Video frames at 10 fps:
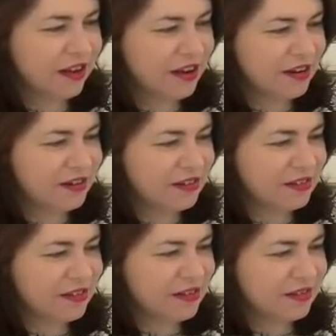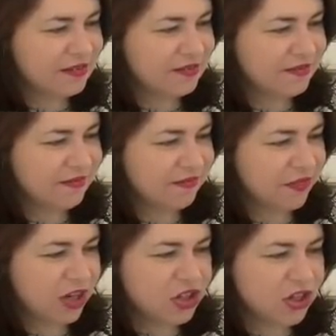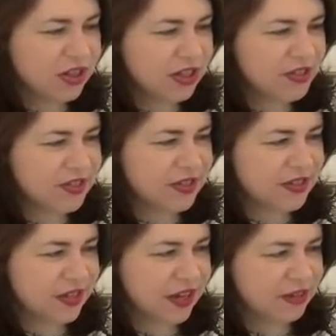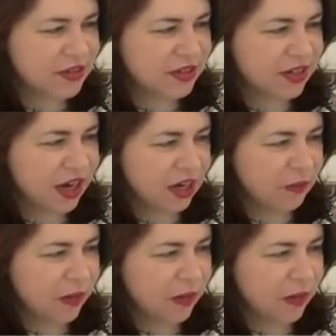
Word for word: Yeah. I don't think it's discounted in any